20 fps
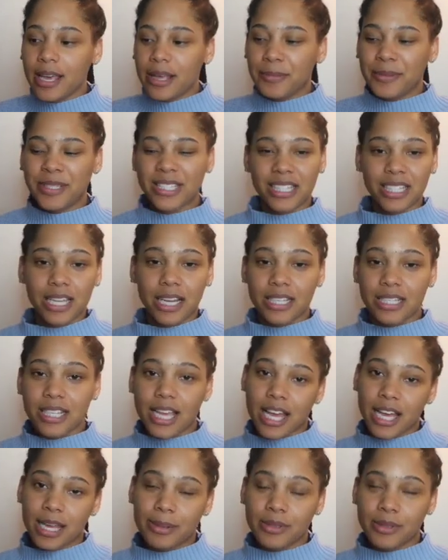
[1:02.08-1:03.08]
because a lot of
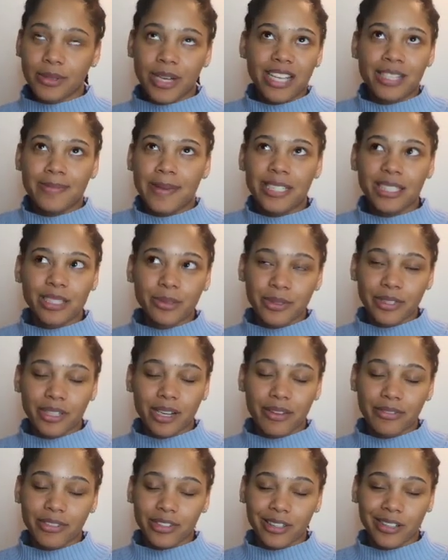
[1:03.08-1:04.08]
times, especially when you're
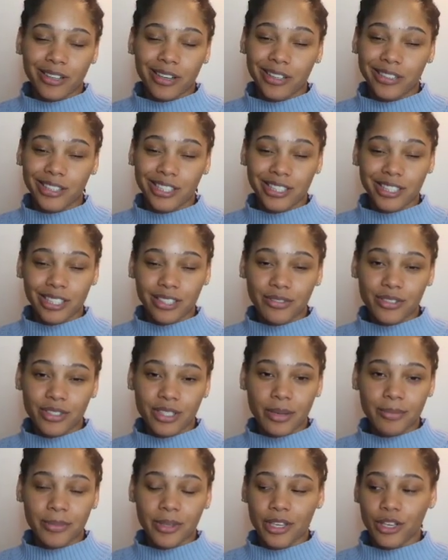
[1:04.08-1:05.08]
auditioning for
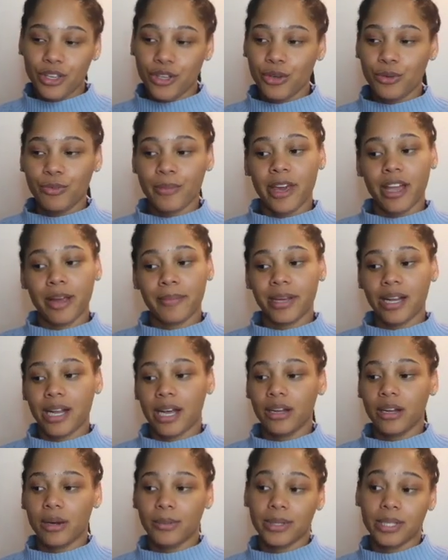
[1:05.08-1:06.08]
something, you may or may
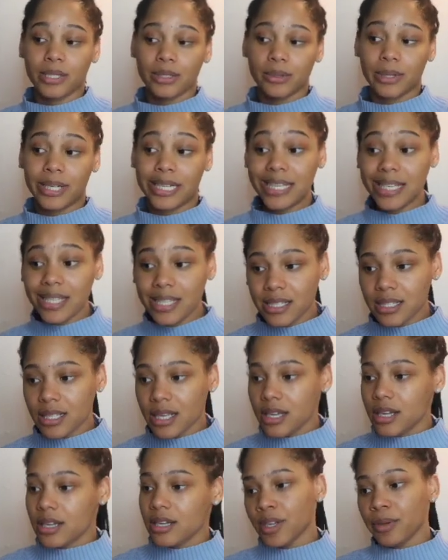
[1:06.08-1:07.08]
not know what the story is.
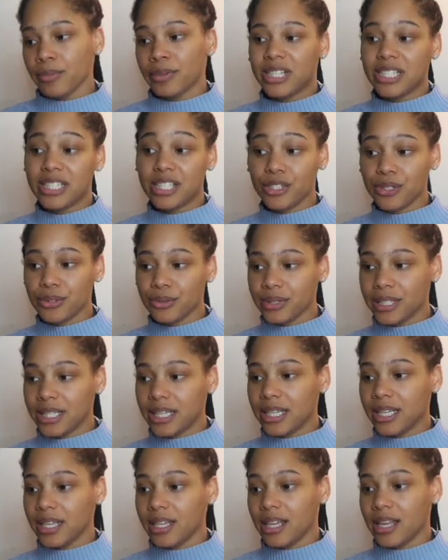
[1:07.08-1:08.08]
But
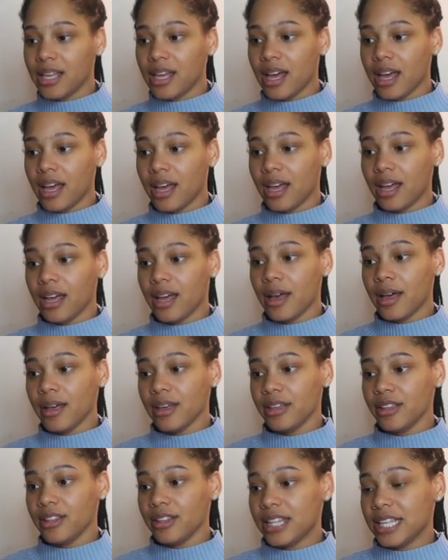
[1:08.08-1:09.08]
essentially,
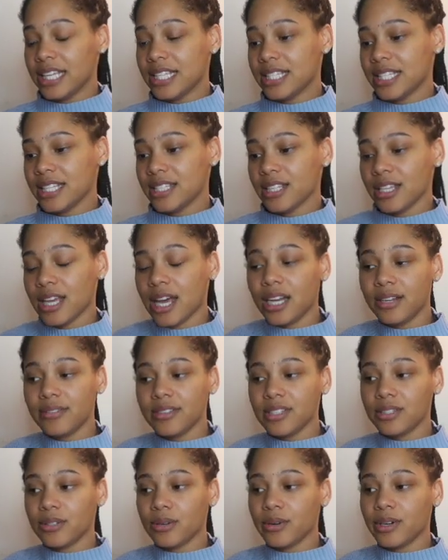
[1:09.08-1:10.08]
this is kind of a
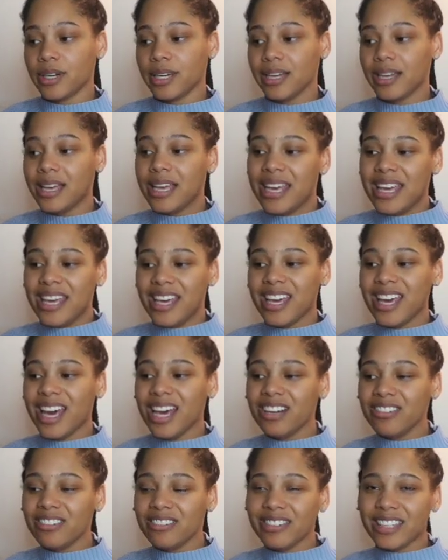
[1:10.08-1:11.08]
story. It
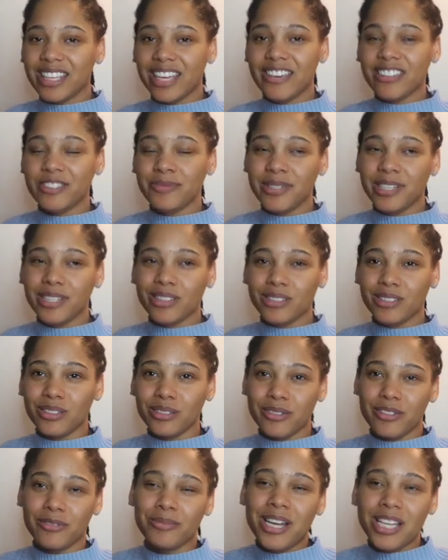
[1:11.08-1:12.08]
kind of gives me
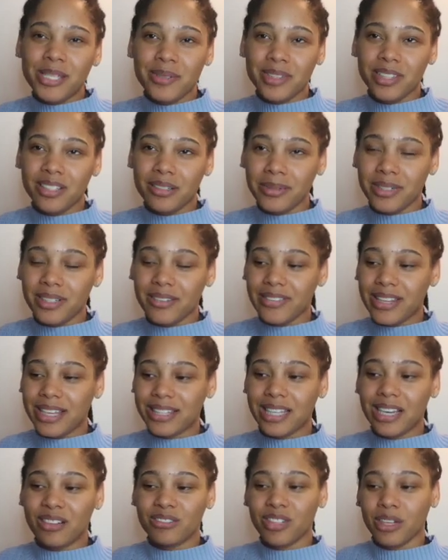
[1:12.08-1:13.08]
reminds me a little bit of
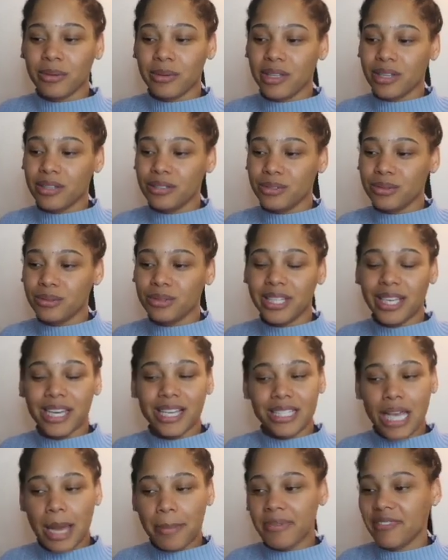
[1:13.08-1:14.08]
like that Romeo and
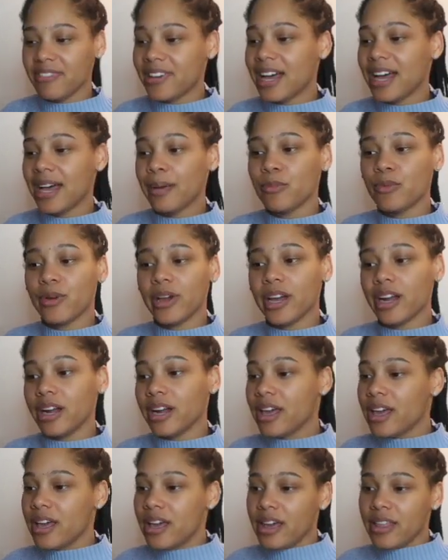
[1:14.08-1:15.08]
Juliet type of vibe,
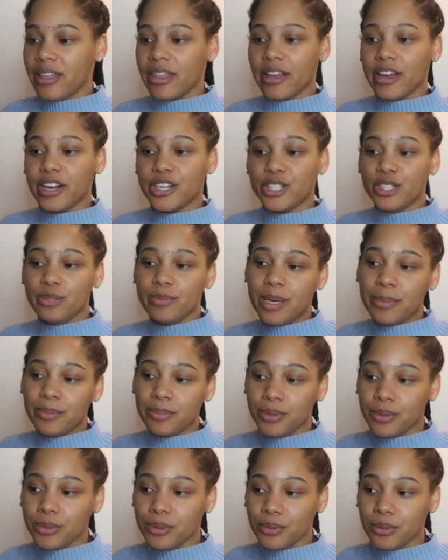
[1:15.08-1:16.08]
where there are two
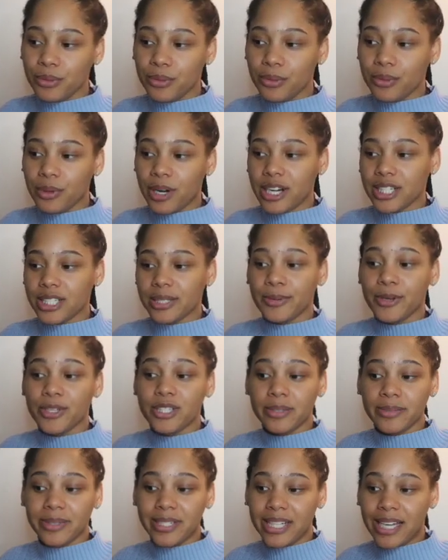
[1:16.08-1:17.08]
people who are
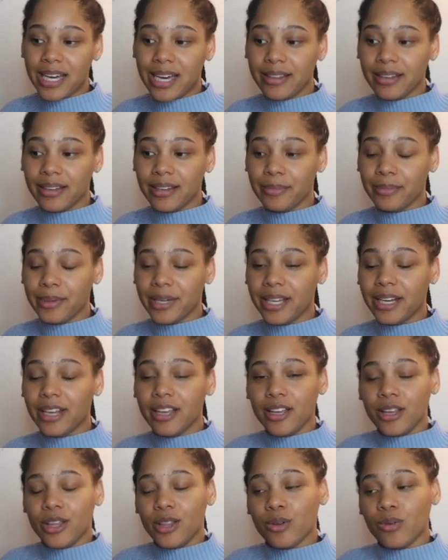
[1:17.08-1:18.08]
supposed to be together, but
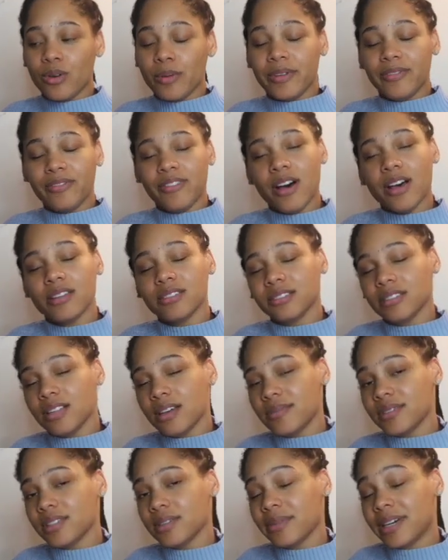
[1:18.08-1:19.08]
the woman falls in
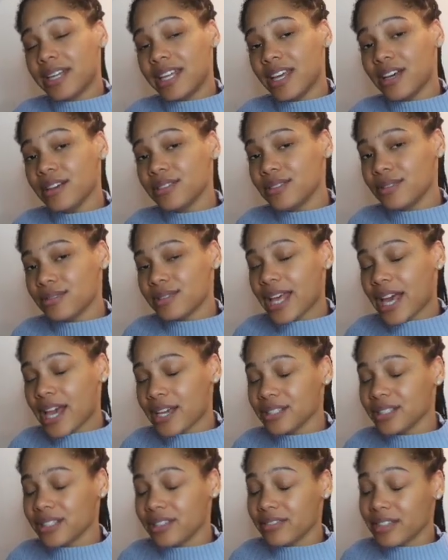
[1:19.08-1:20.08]
love with somebody else who's
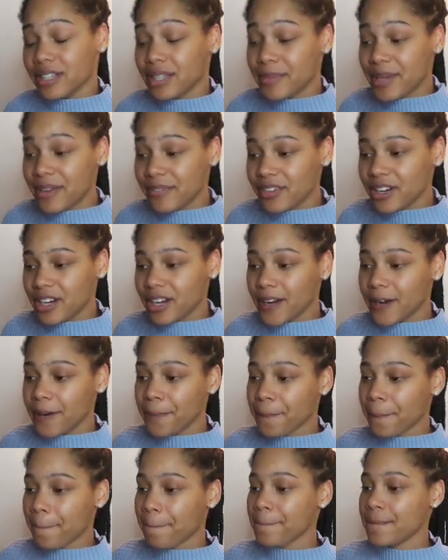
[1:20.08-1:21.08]
actually really meant for
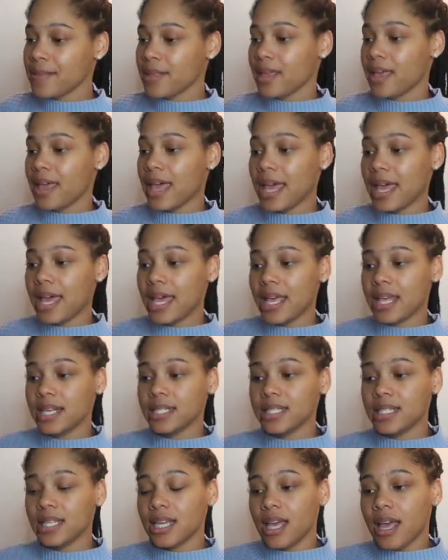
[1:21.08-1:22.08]
her.
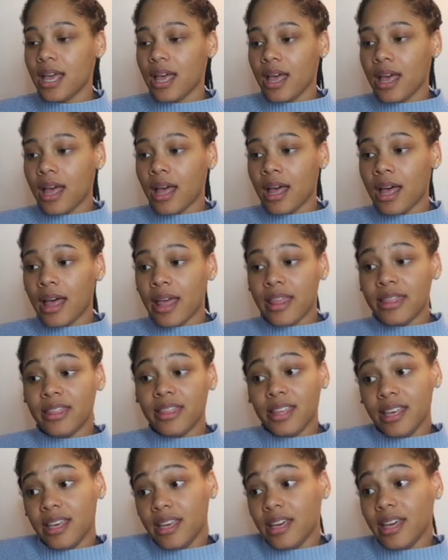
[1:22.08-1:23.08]
And
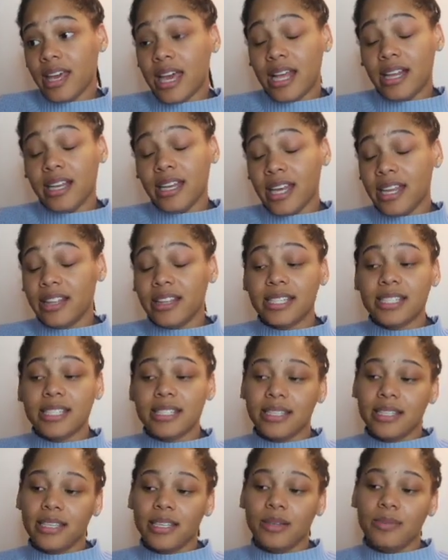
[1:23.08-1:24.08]
in this
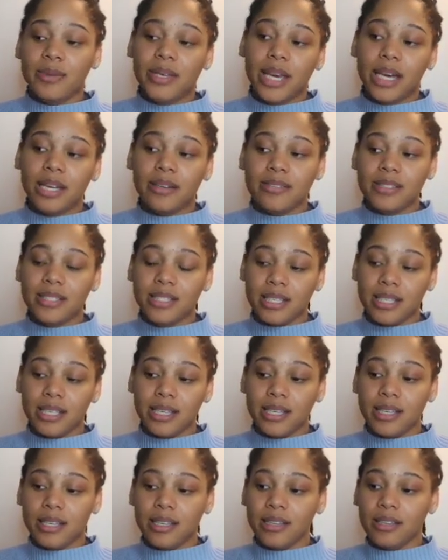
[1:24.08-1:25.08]
scene, we kind of
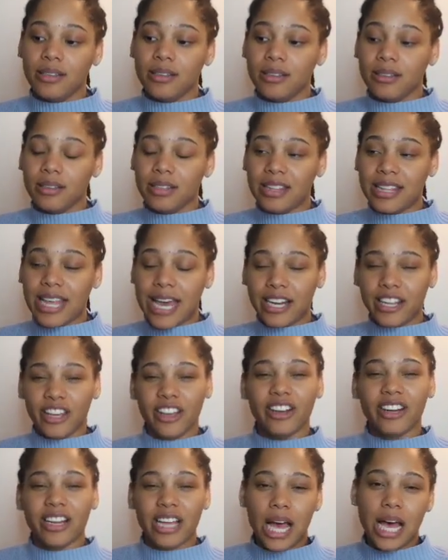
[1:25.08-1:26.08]
see that
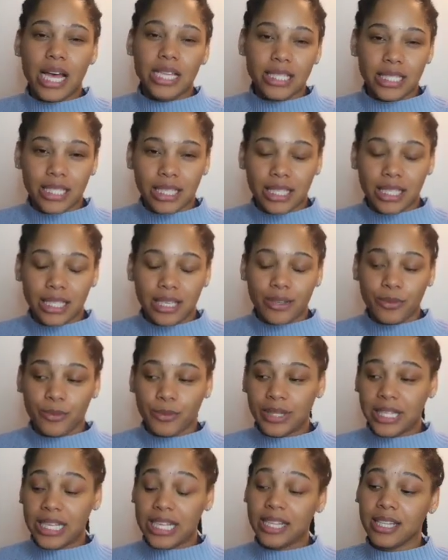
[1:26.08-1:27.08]
curiosity
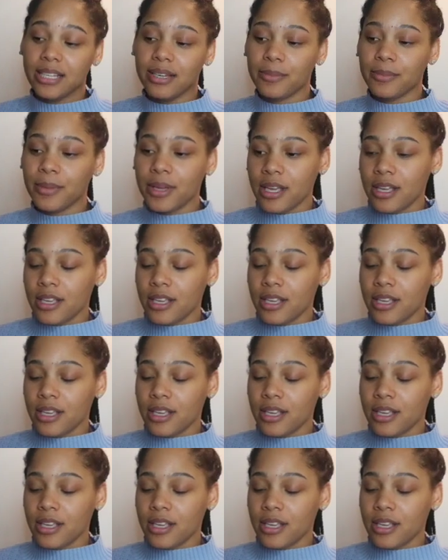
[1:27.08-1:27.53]
within them.